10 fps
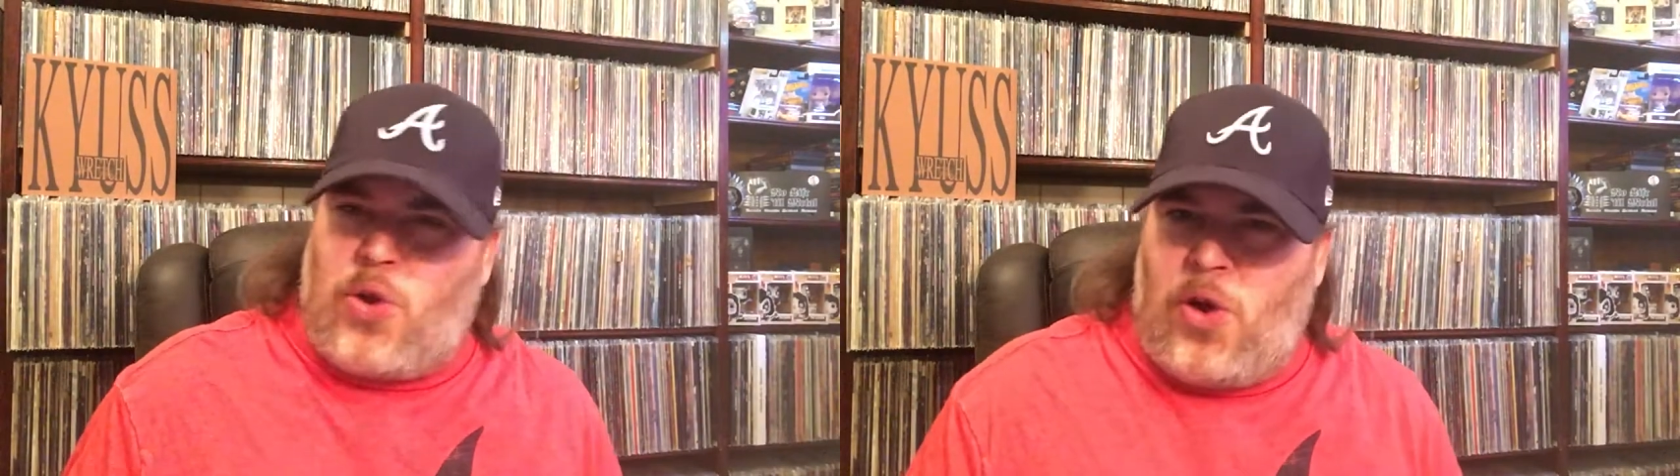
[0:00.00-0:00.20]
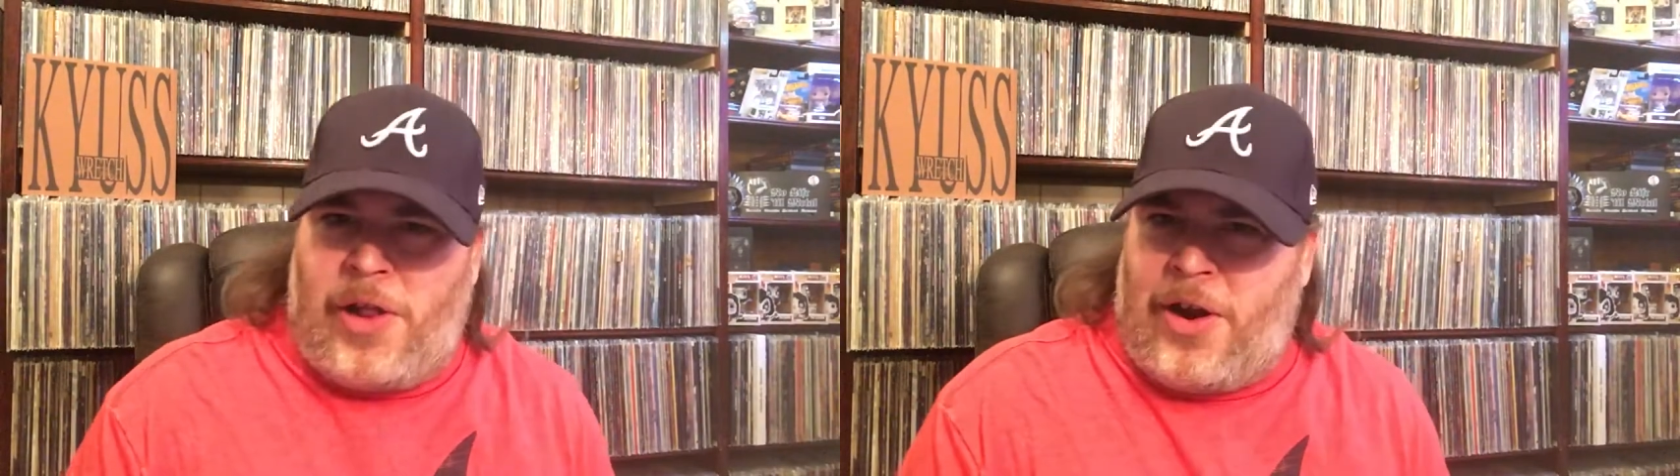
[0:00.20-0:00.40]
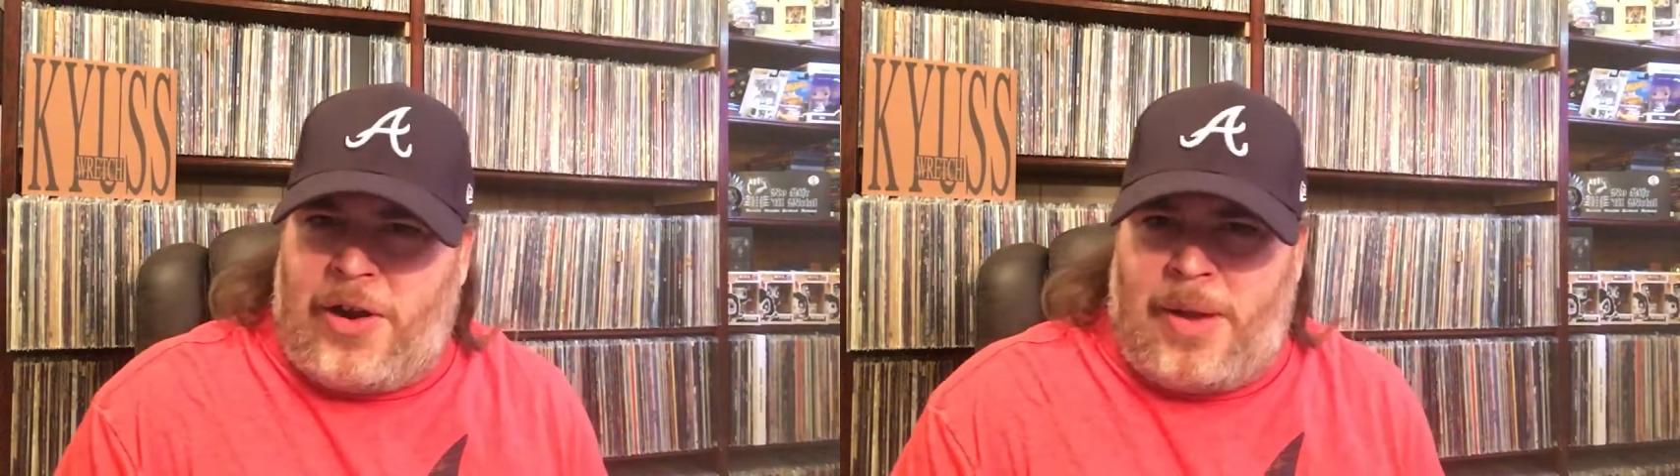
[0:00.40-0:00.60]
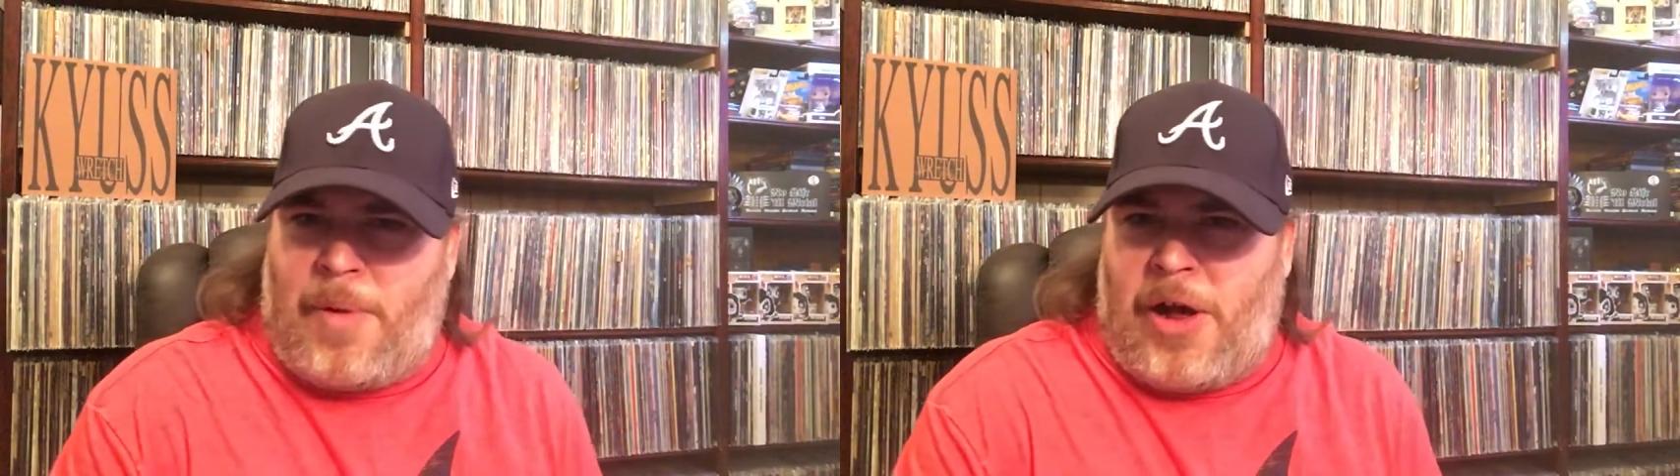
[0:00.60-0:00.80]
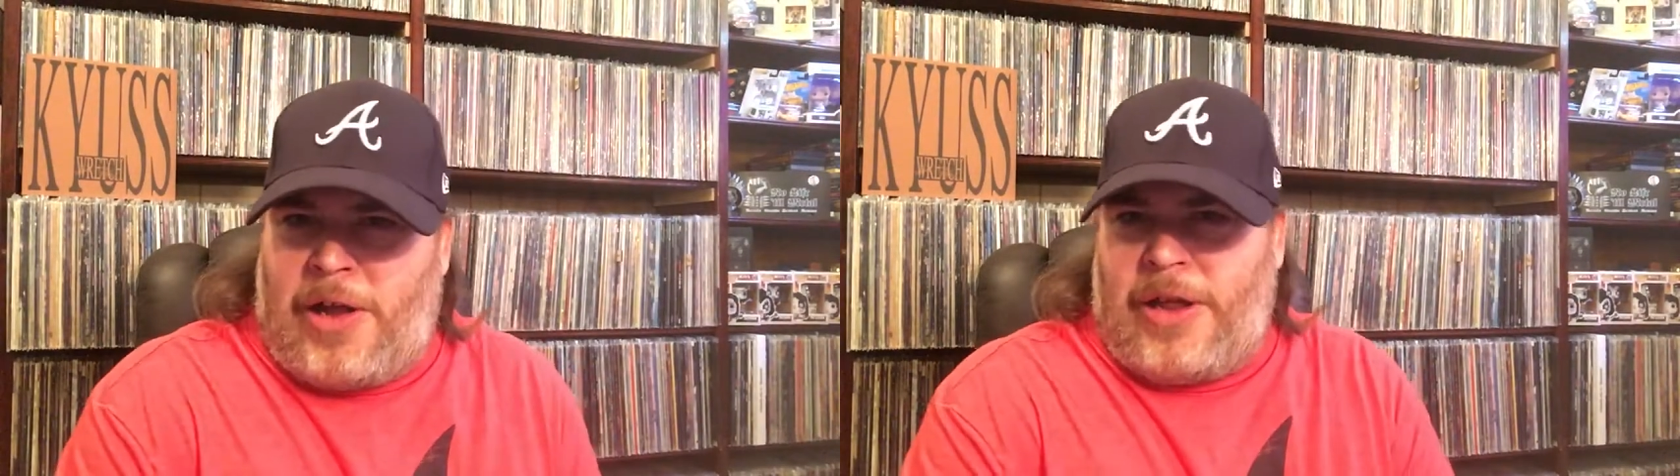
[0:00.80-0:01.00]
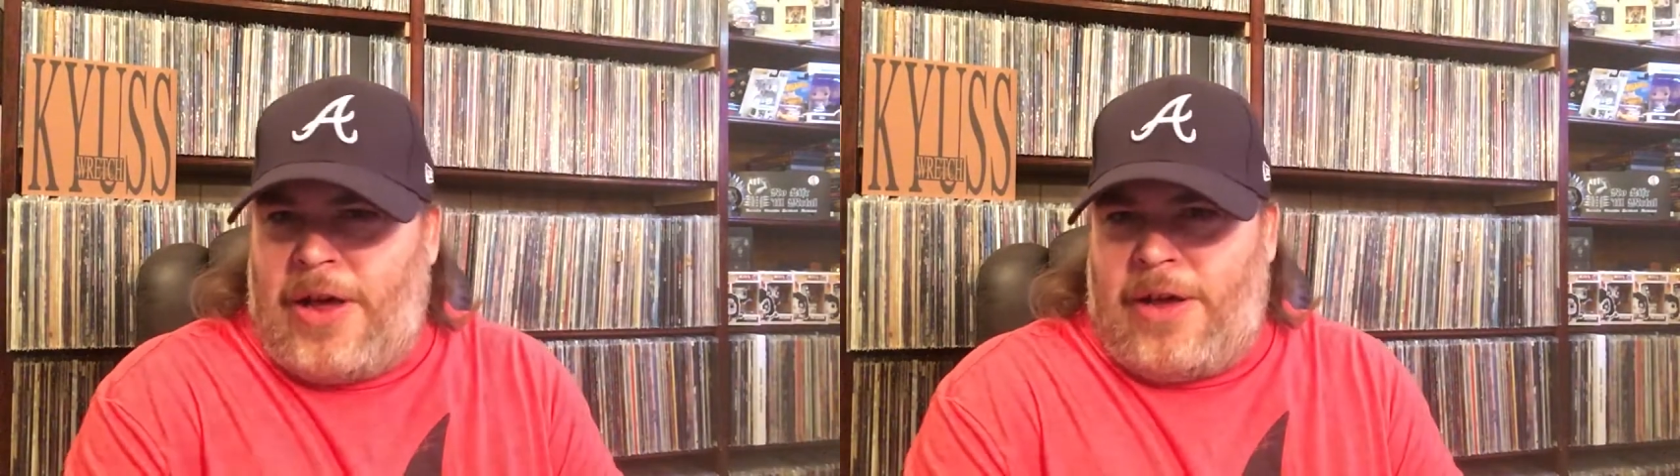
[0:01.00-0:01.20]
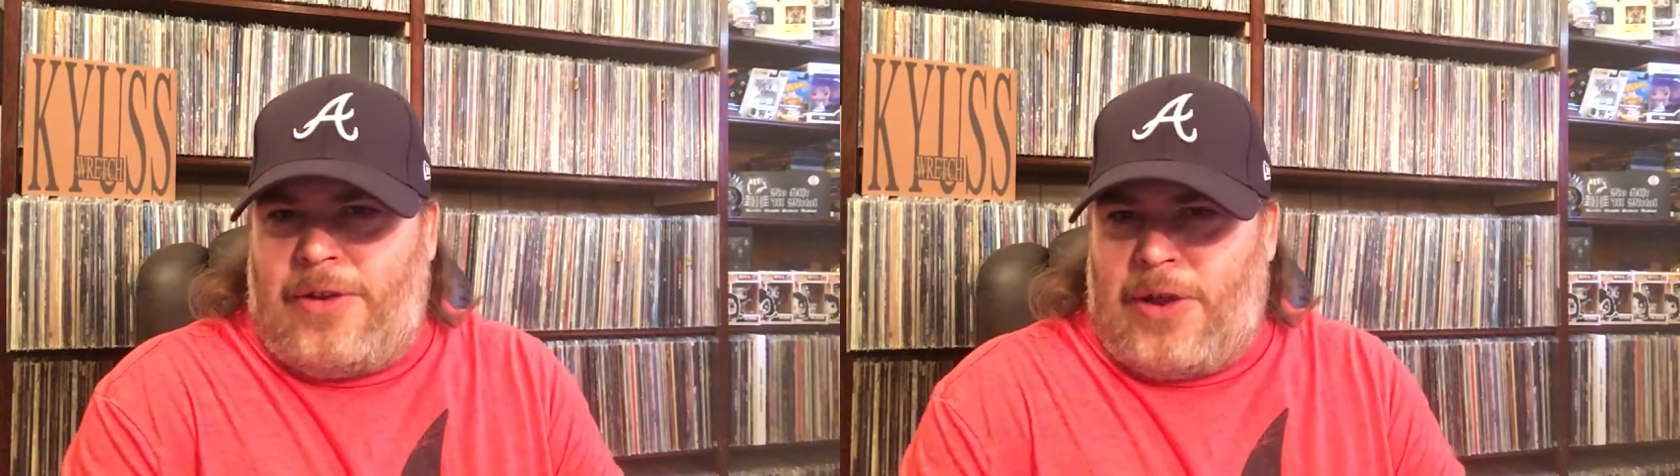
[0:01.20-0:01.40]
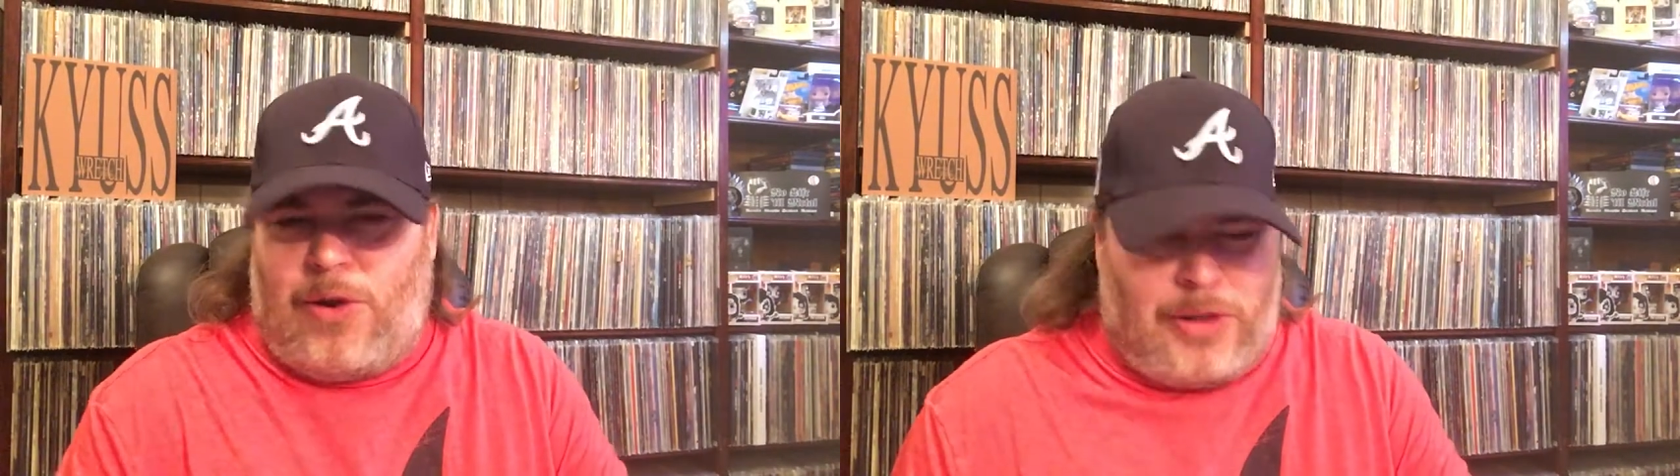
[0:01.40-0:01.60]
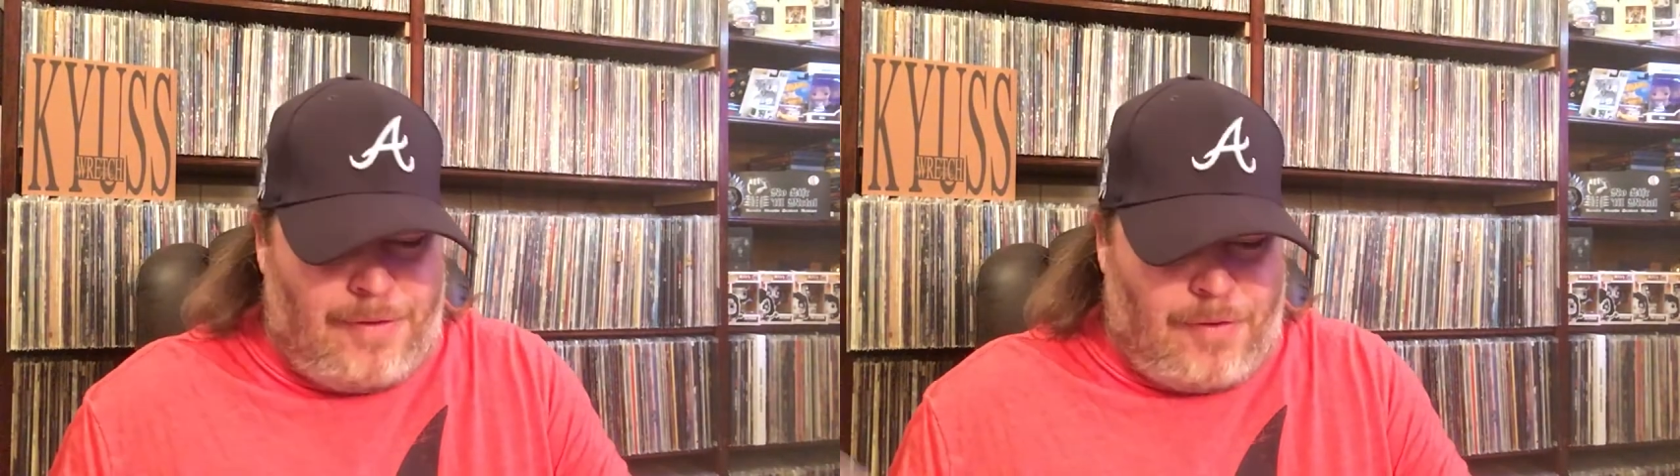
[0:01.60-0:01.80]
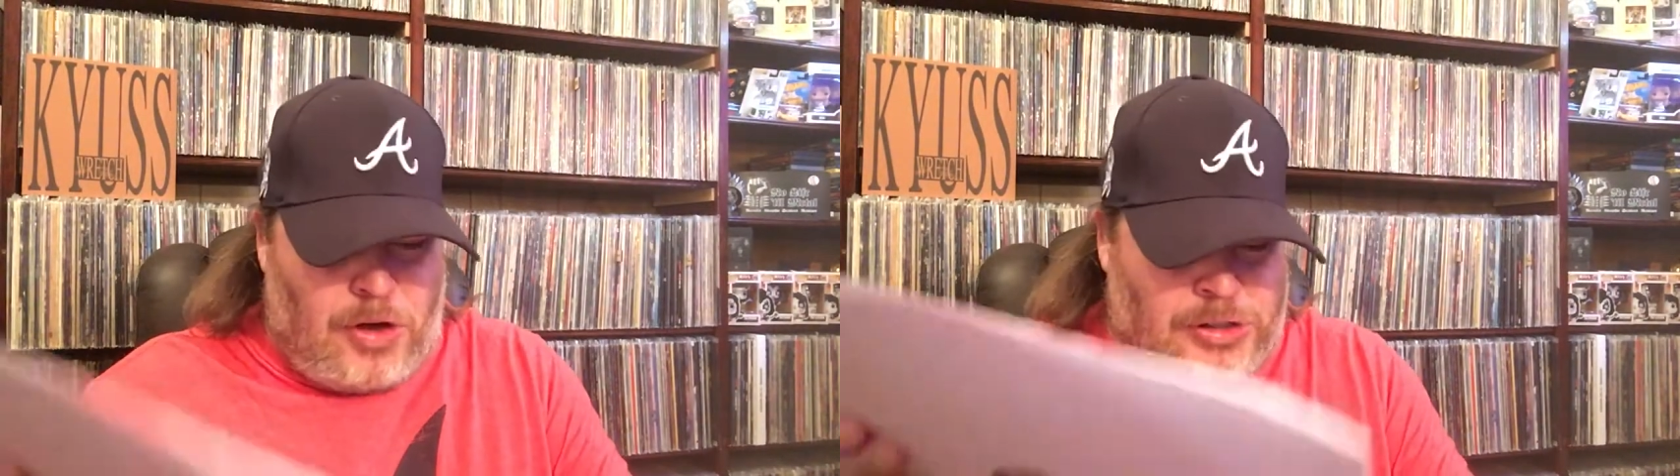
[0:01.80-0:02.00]
cool hearing them all, the early
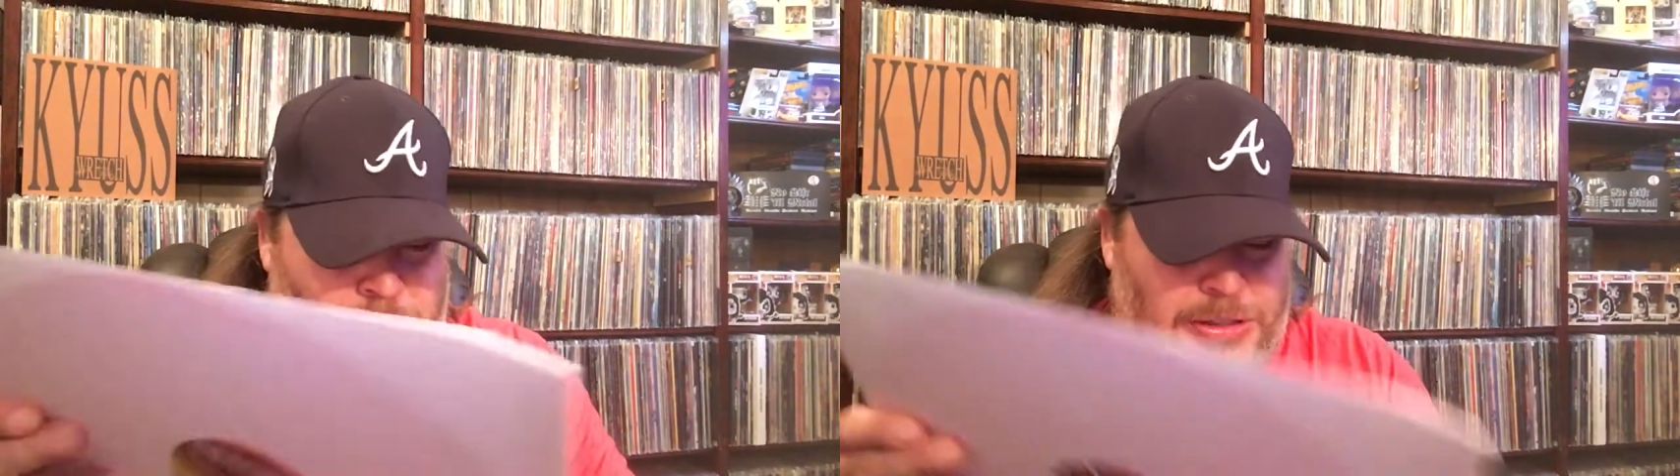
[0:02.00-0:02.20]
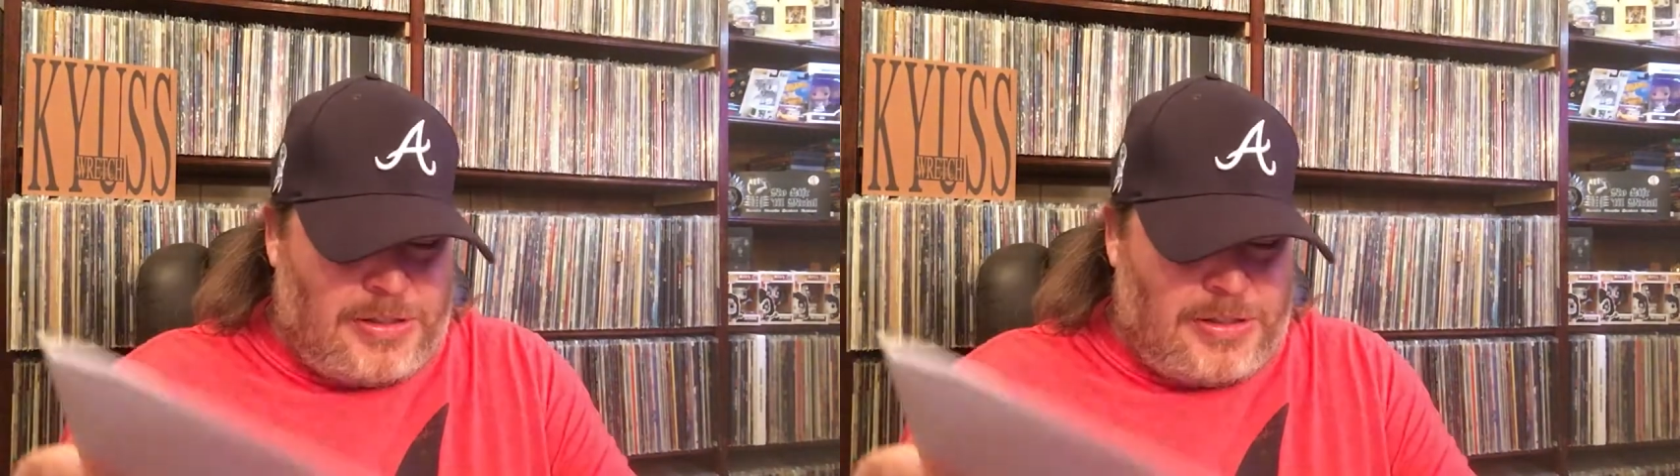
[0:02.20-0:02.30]
versions.